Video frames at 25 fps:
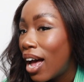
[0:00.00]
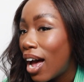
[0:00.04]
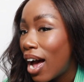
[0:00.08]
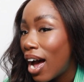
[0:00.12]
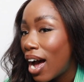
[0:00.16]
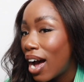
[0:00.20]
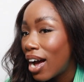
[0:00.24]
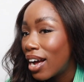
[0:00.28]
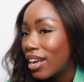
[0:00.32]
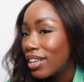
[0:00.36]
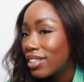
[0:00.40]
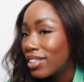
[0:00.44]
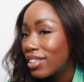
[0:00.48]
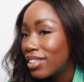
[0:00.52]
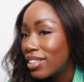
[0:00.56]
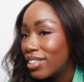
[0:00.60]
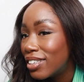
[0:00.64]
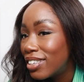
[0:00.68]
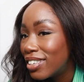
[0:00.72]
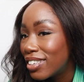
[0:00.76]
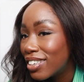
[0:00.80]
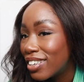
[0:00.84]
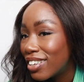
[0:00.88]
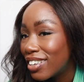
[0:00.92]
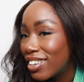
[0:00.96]
and
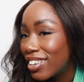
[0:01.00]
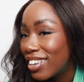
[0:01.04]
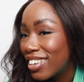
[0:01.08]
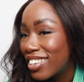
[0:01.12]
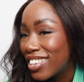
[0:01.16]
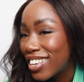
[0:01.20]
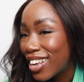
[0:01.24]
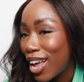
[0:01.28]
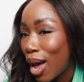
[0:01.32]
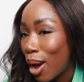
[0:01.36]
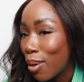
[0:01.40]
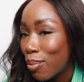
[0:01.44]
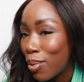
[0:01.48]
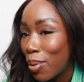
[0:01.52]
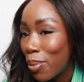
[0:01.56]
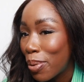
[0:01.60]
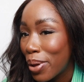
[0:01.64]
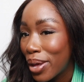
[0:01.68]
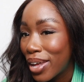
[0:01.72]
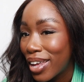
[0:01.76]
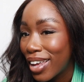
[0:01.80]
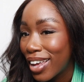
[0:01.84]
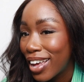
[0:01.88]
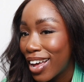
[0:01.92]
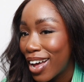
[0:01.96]
is the camera
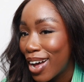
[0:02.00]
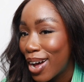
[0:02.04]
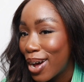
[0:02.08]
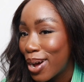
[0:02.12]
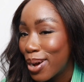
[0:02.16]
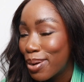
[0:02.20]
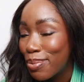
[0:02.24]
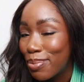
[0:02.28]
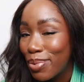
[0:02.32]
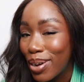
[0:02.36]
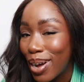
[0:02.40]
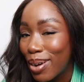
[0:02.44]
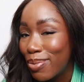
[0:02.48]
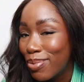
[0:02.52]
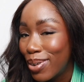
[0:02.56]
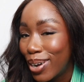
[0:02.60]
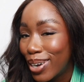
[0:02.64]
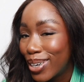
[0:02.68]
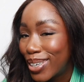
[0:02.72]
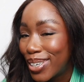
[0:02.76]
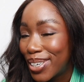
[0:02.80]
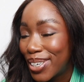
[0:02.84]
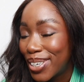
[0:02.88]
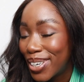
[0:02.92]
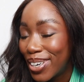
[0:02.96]
picking it up? I'm not
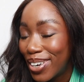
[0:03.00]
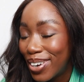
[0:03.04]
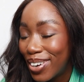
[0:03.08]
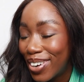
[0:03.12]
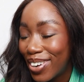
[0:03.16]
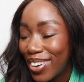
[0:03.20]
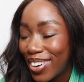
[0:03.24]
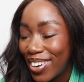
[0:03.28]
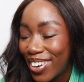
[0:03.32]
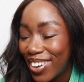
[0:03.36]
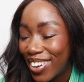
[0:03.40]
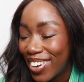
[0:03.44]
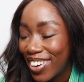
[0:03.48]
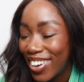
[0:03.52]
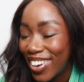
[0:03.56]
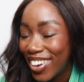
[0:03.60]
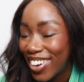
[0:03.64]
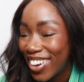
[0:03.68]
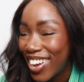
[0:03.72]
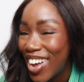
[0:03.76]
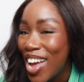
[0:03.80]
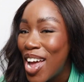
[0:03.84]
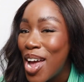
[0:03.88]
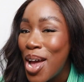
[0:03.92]
sure.